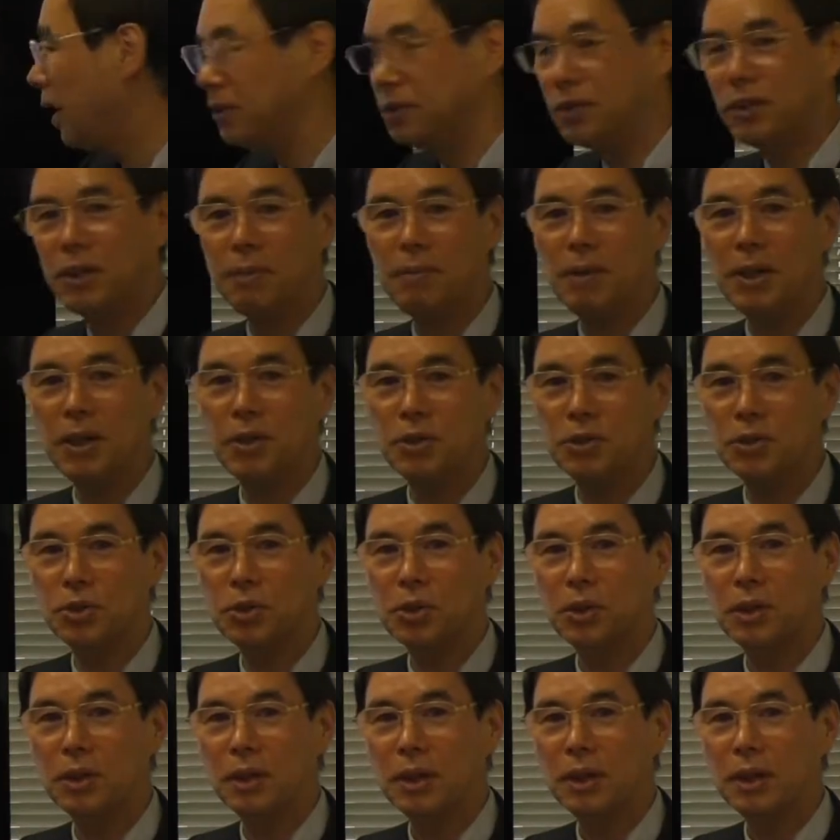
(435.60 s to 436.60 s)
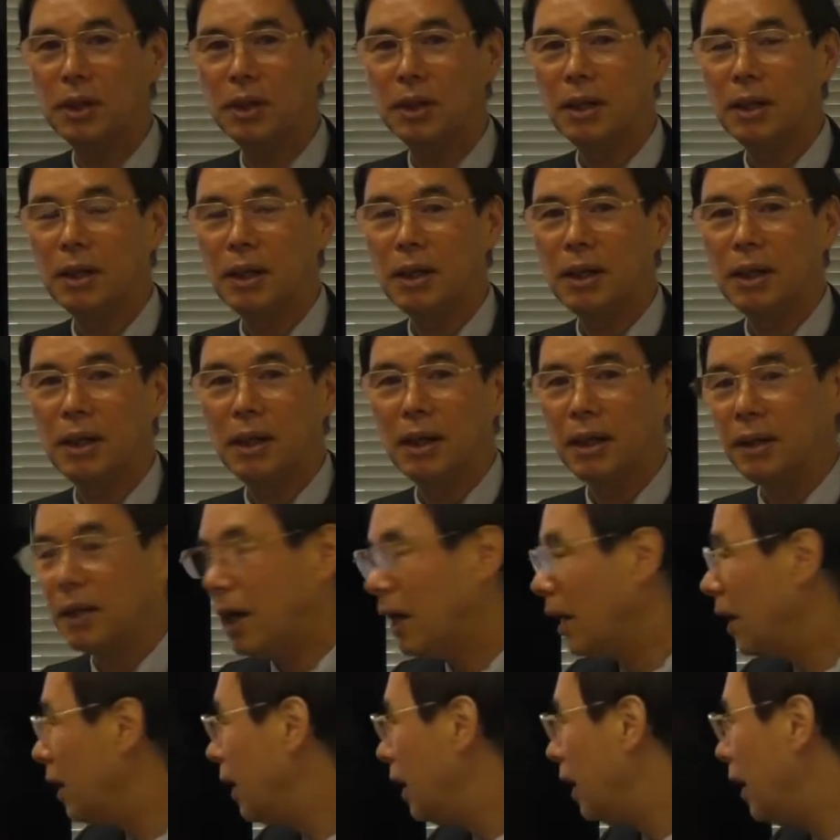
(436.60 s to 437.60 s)
has diminished.
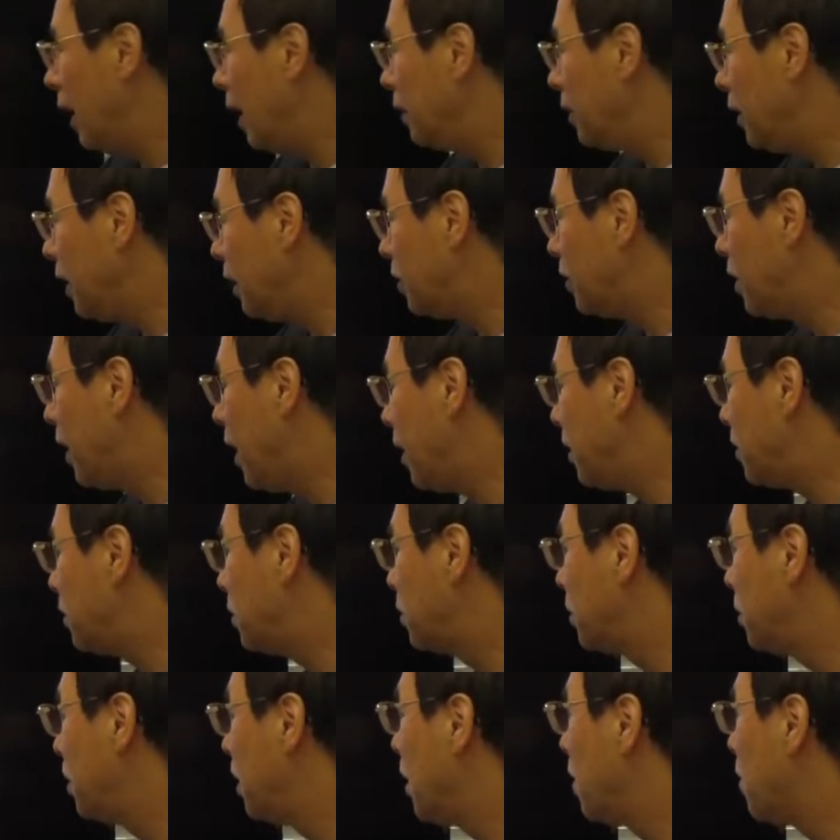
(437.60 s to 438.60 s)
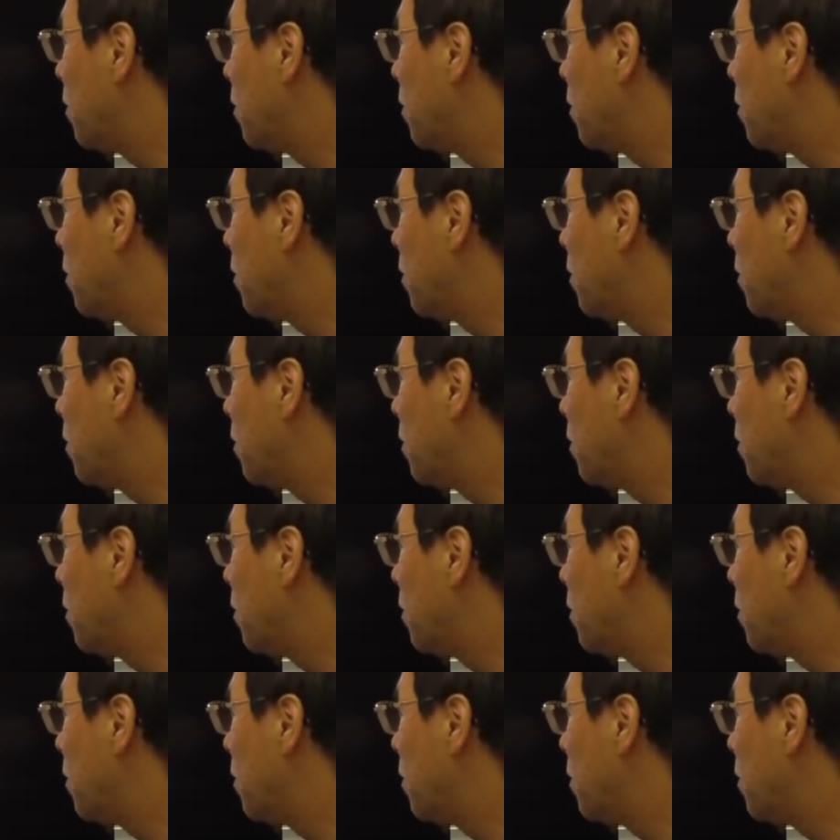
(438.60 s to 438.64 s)
And it takes